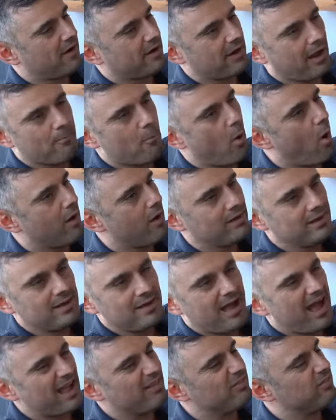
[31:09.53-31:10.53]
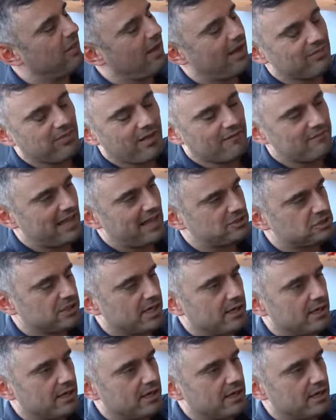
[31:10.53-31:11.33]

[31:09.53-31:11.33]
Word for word: am in my I, I love that shit.